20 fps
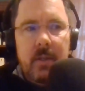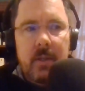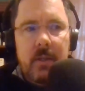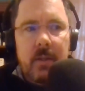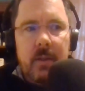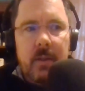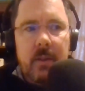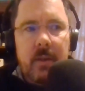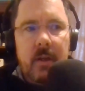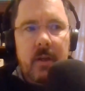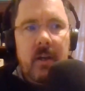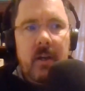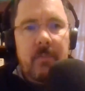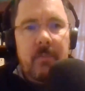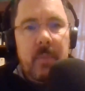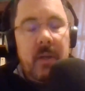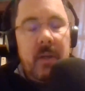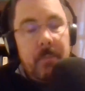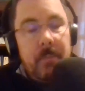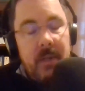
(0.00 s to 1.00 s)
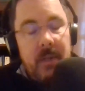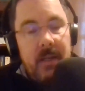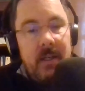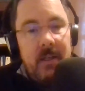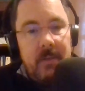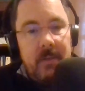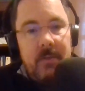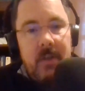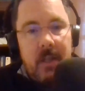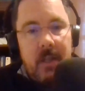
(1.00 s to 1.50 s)
There have been
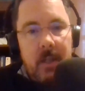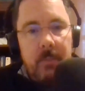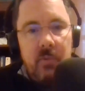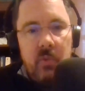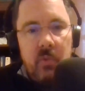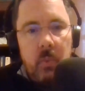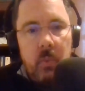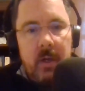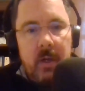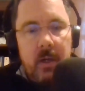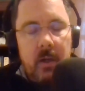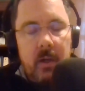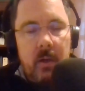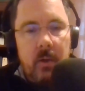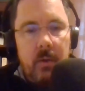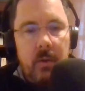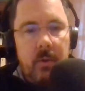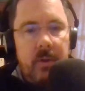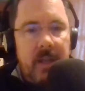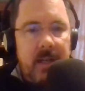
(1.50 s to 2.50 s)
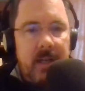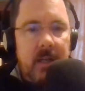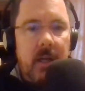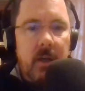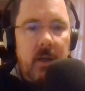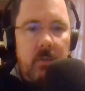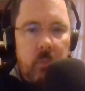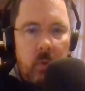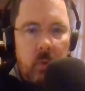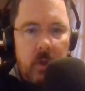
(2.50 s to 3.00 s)
plenty of times where that
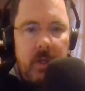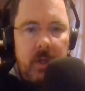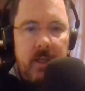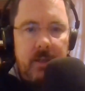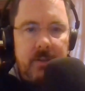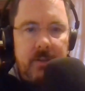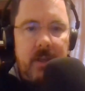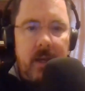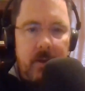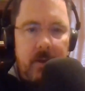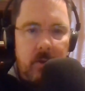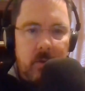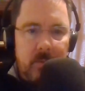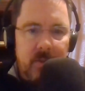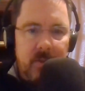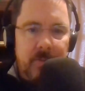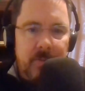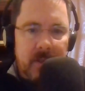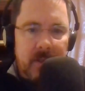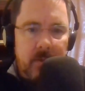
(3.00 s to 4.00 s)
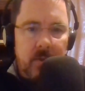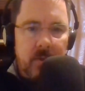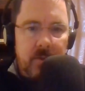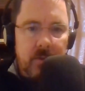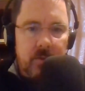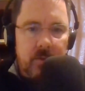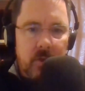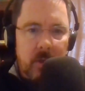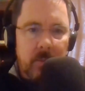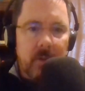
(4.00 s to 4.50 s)
kind of wording has gotten home inspectors
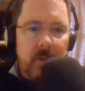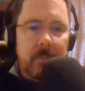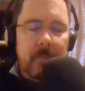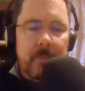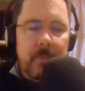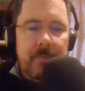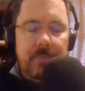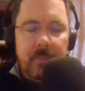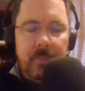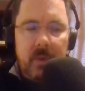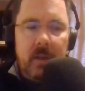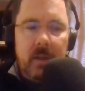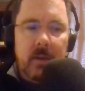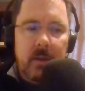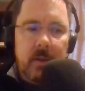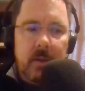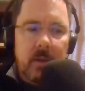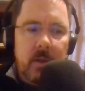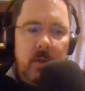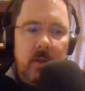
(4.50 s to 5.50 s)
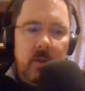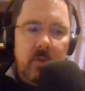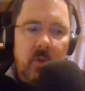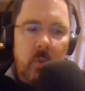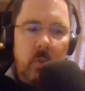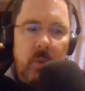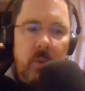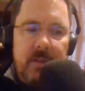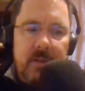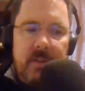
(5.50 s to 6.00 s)
in trouble.
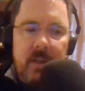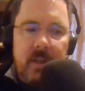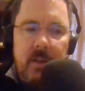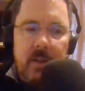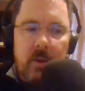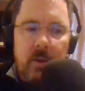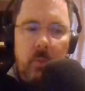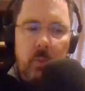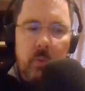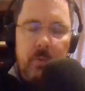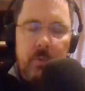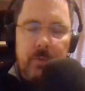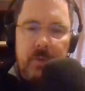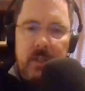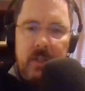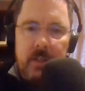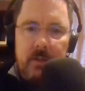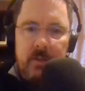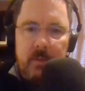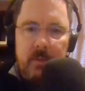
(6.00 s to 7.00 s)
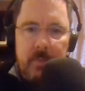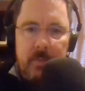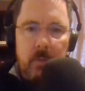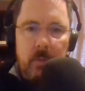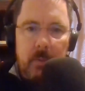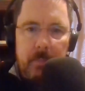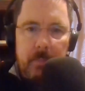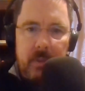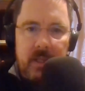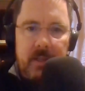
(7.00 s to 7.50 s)
So we say the roof needs to be
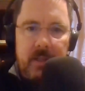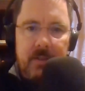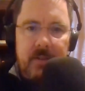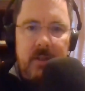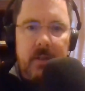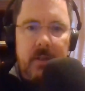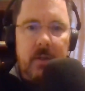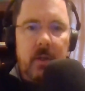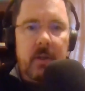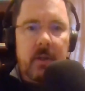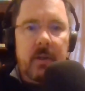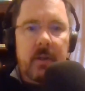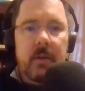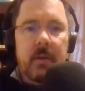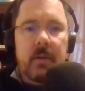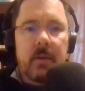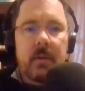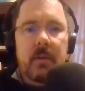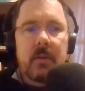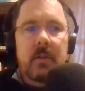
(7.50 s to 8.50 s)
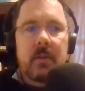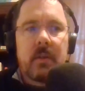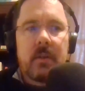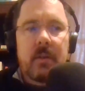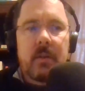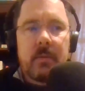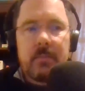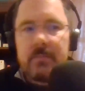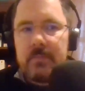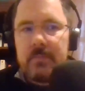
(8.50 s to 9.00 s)
replaced, and the
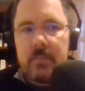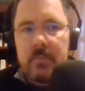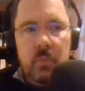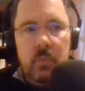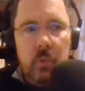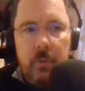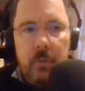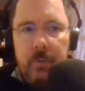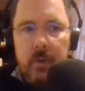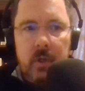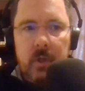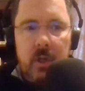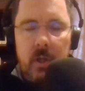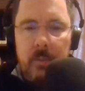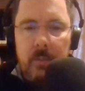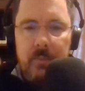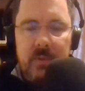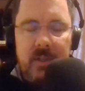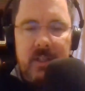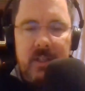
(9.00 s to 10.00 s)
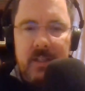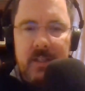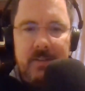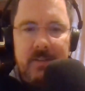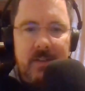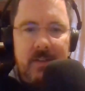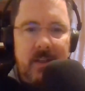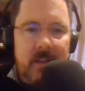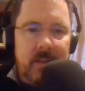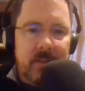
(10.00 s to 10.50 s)
roofer comes and he
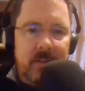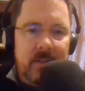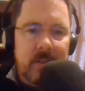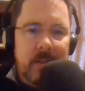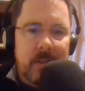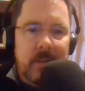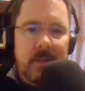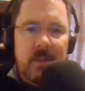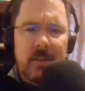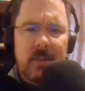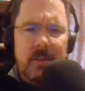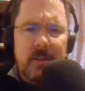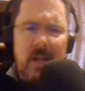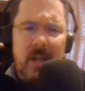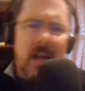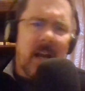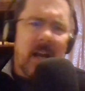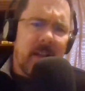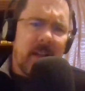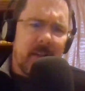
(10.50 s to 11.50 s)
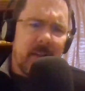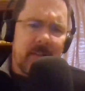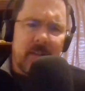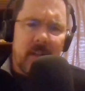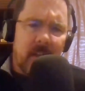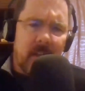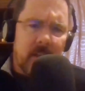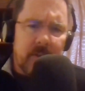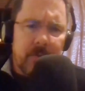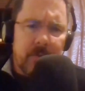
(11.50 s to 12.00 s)
says, nah, this
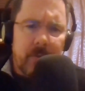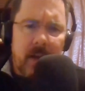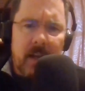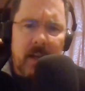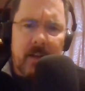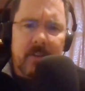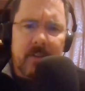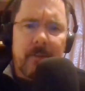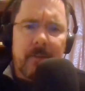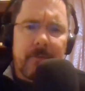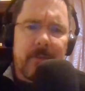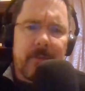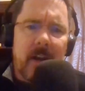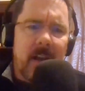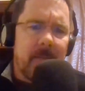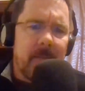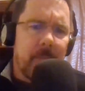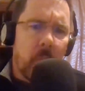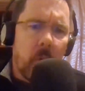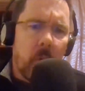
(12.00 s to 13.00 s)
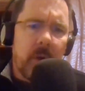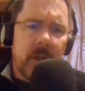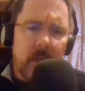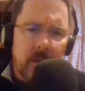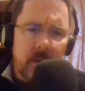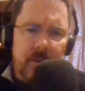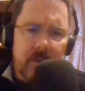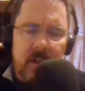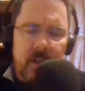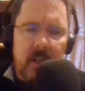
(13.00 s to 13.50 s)
thing is fine. It's got 5 more
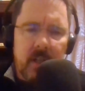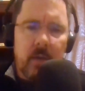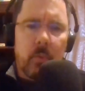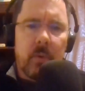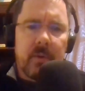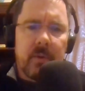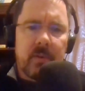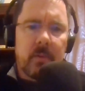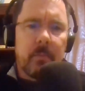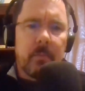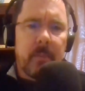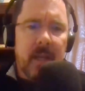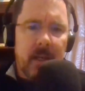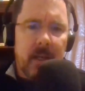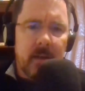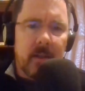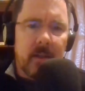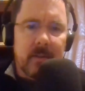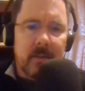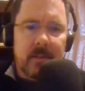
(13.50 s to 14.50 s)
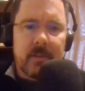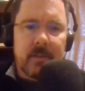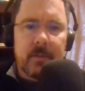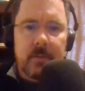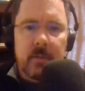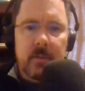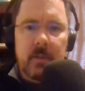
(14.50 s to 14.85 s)
years in it with some maintenance.